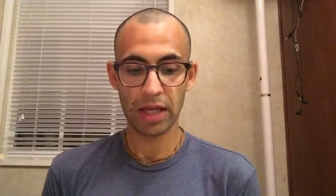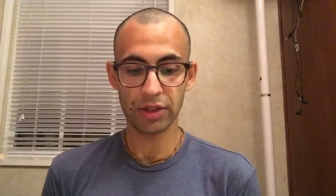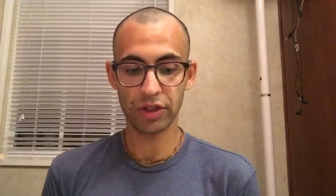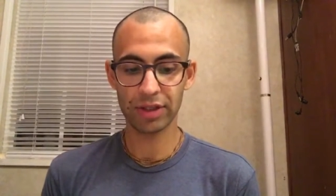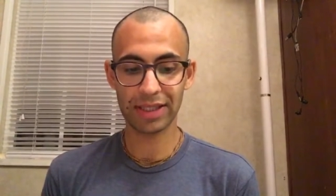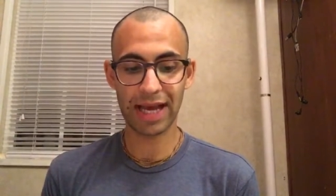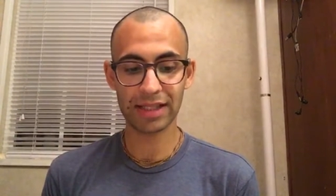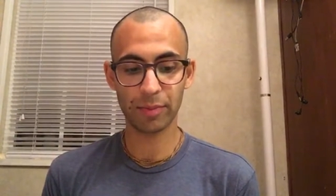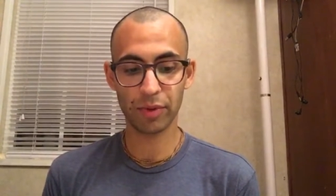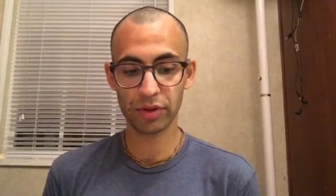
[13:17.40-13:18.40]
Just as a
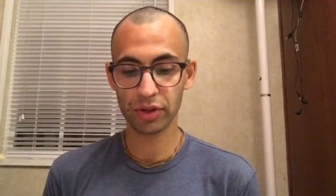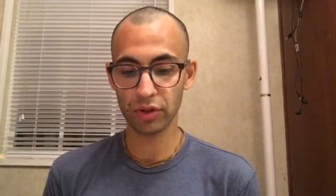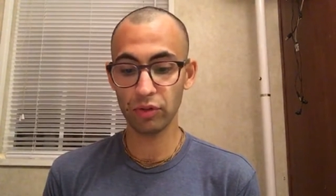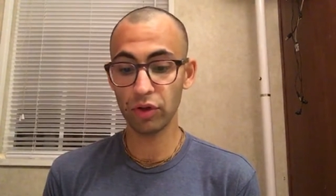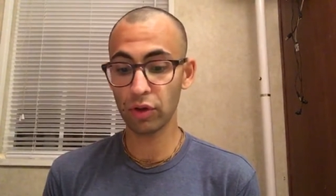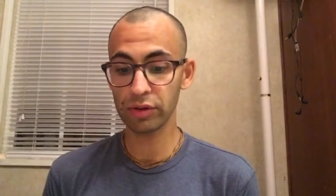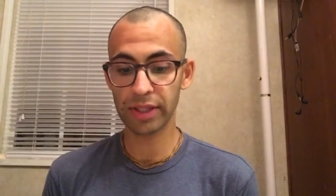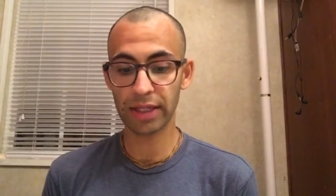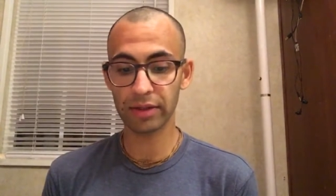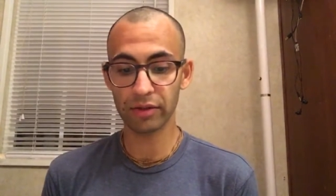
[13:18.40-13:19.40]
person who
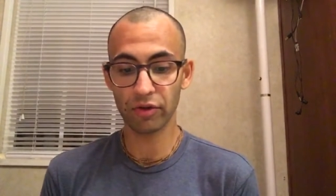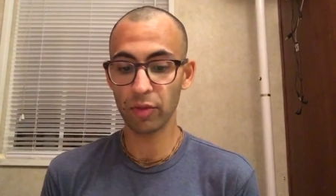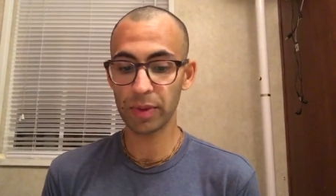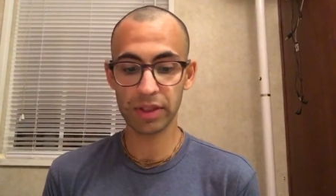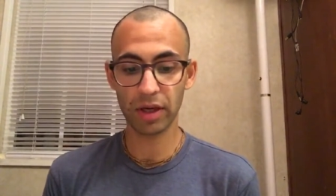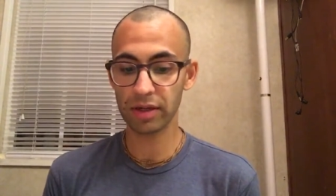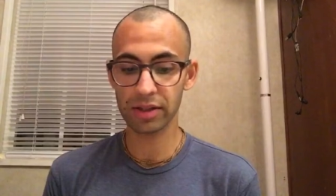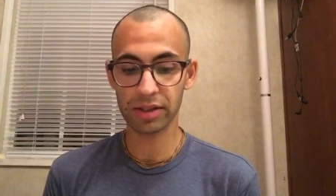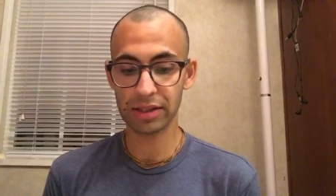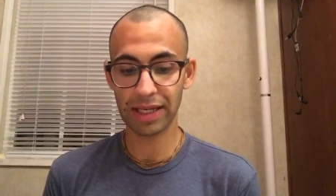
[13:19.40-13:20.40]
knows that the rope is not
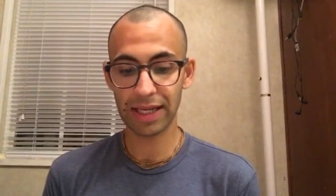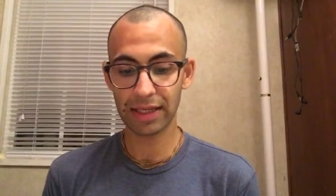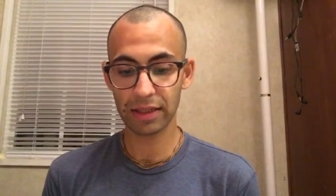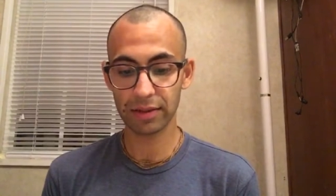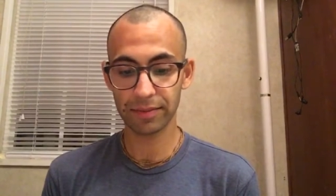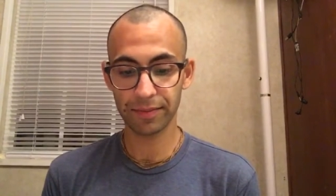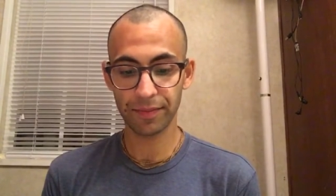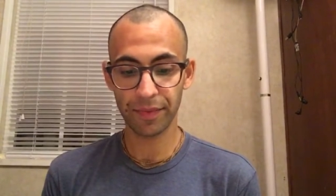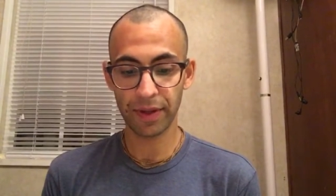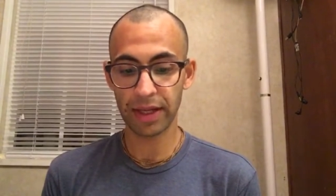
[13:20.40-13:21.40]
a snake
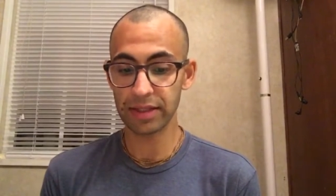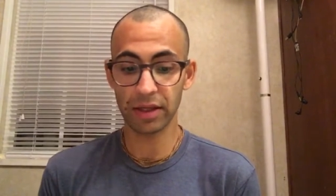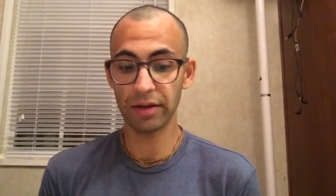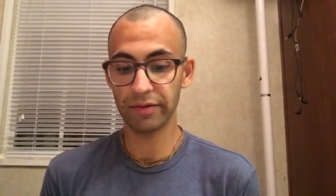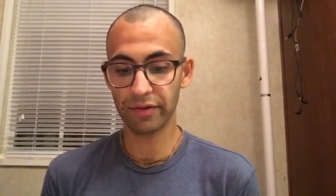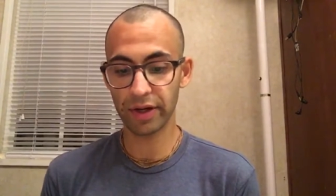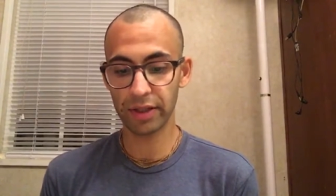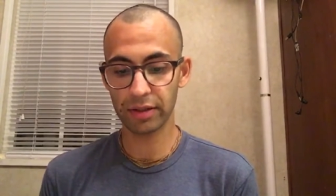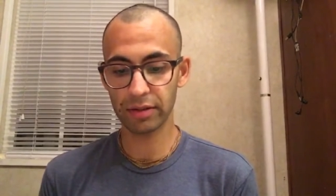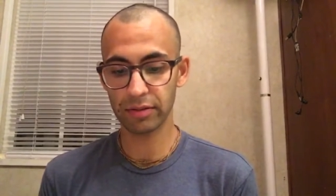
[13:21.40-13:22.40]
is
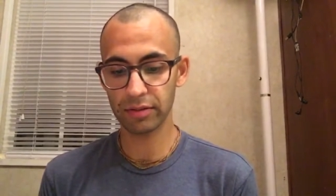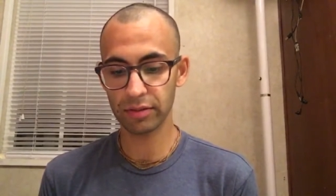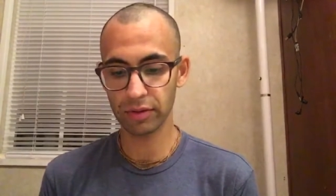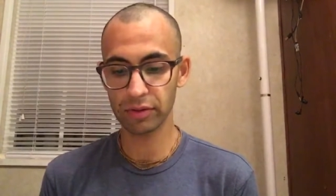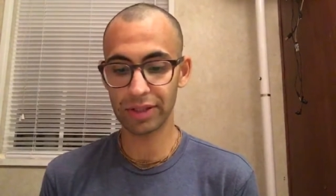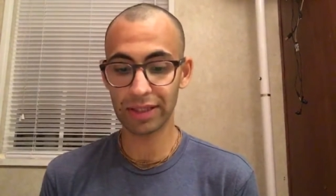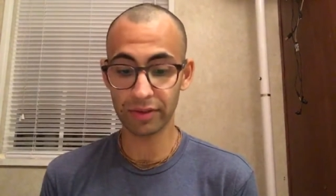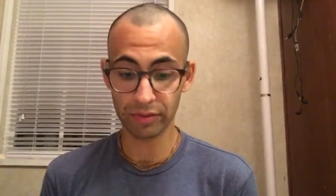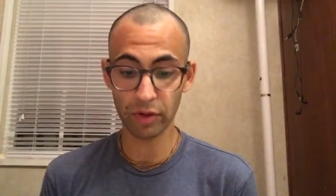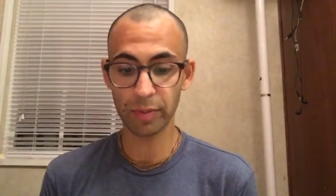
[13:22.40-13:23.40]
unafraid, knows
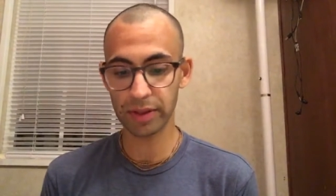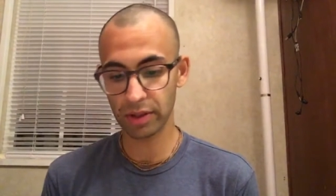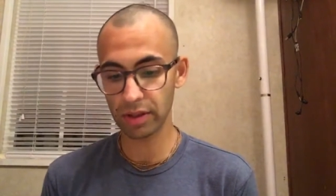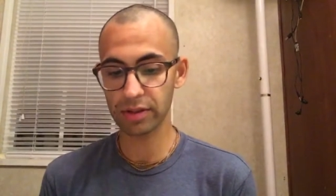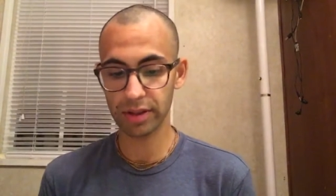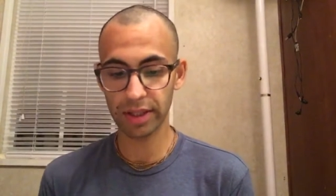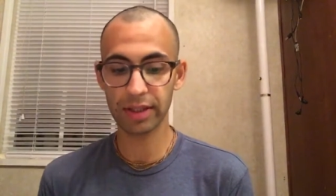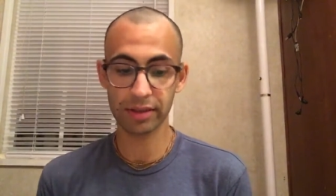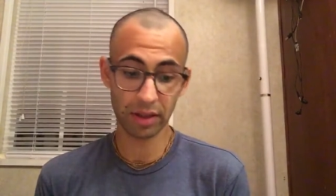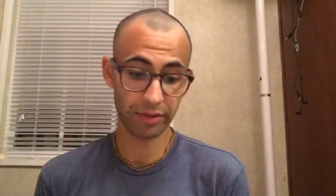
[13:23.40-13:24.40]
that the rope is not a
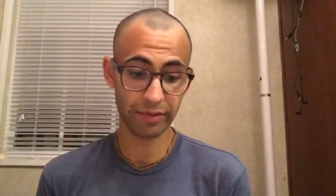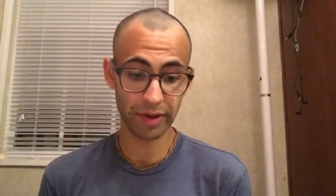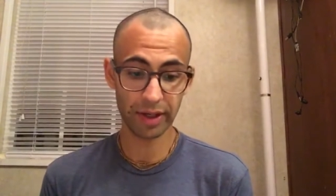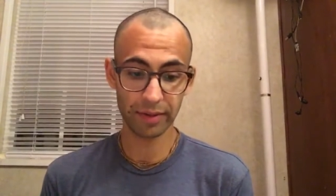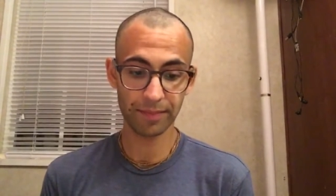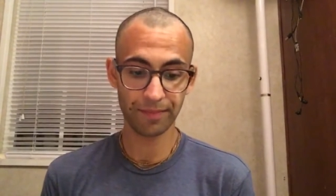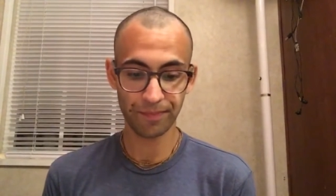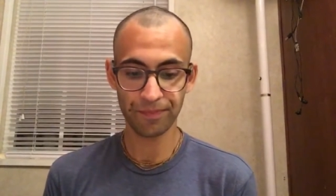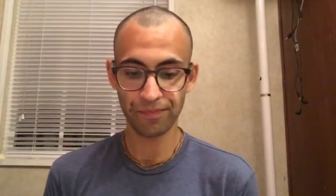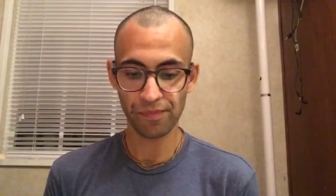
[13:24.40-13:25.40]
snake, is unafraid.
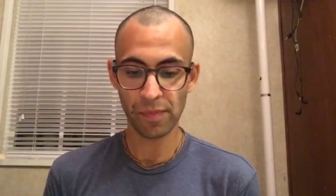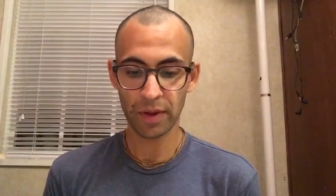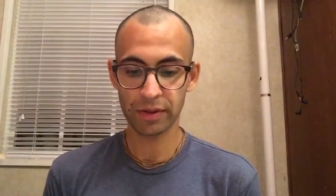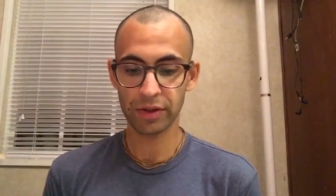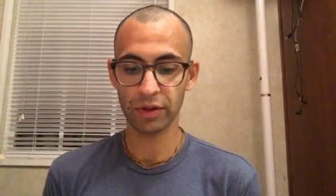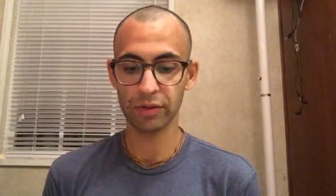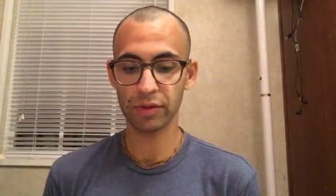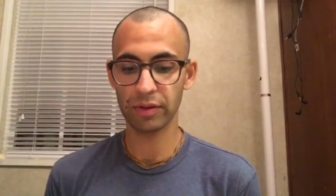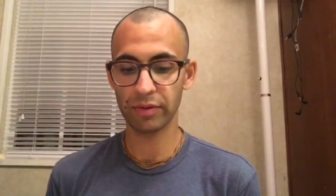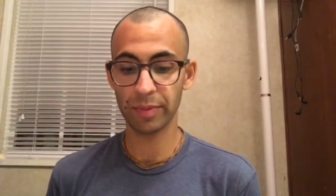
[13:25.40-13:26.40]
So I
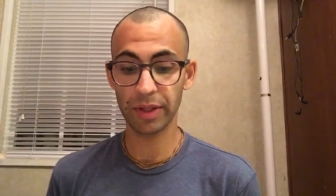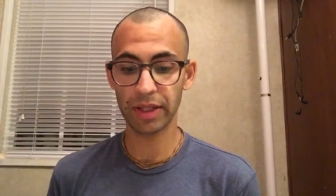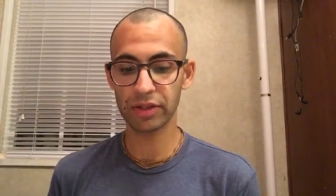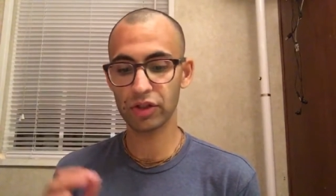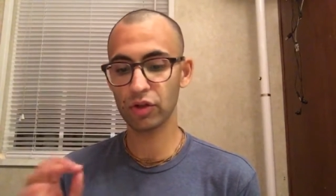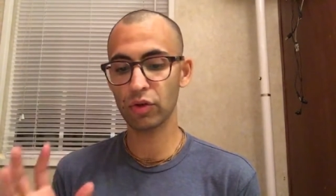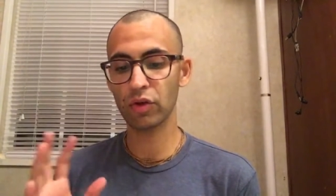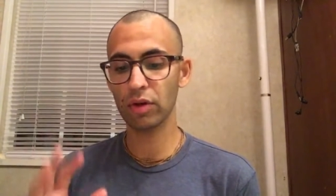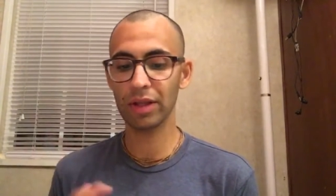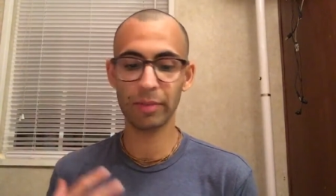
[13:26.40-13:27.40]
repeat that,
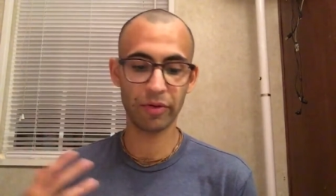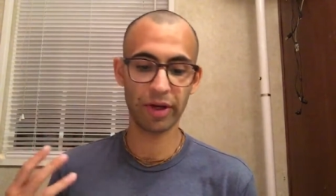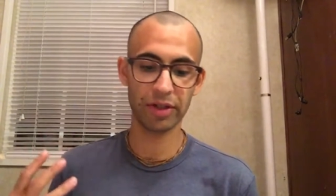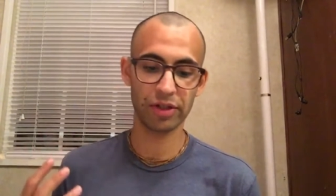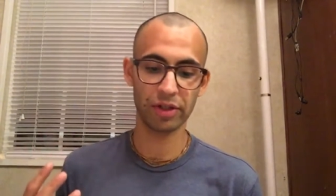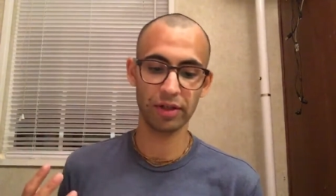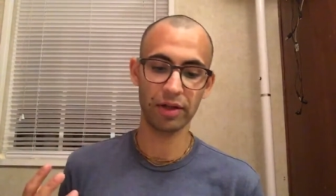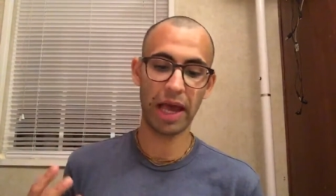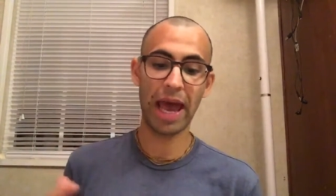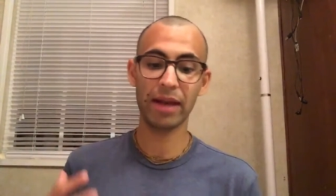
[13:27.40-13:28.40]
so-called liberation
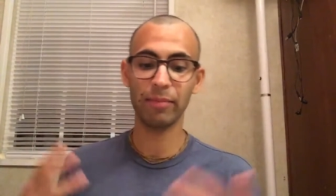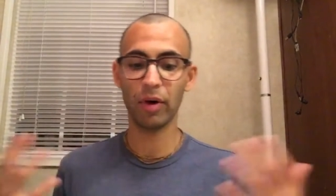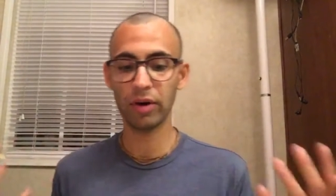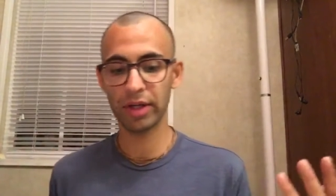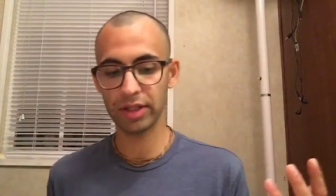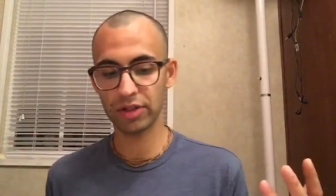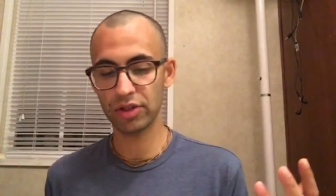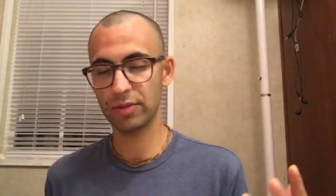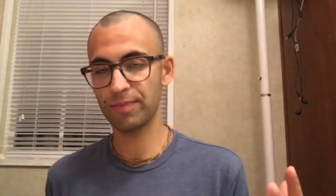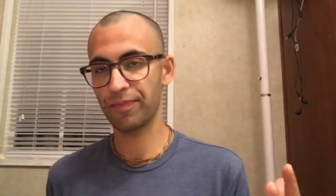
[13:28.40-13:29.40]
and bondage.
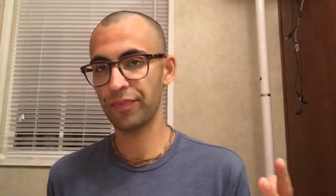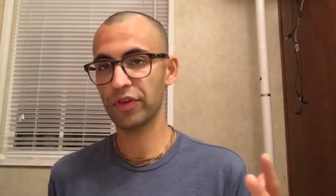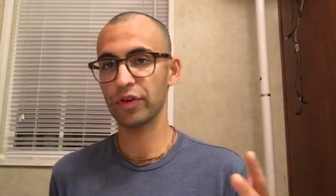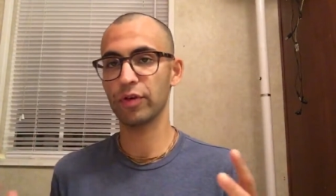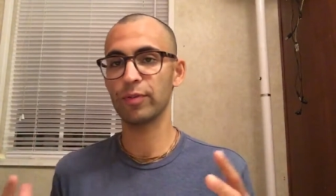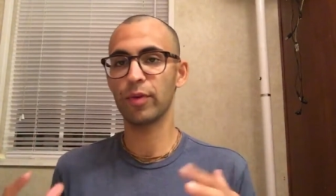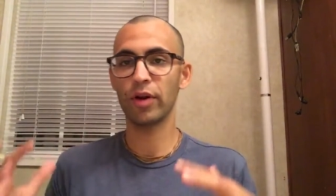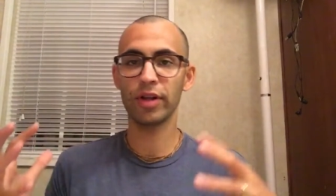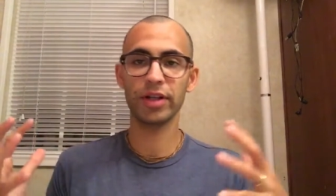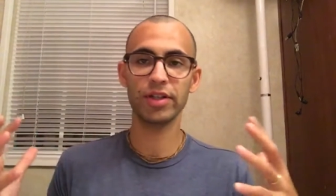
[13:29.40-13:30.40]
So
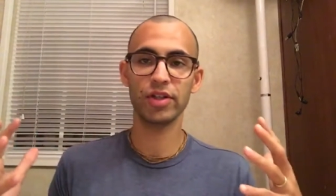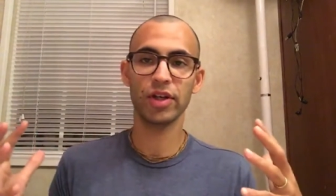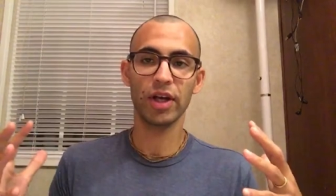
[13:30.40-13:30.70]
bondage,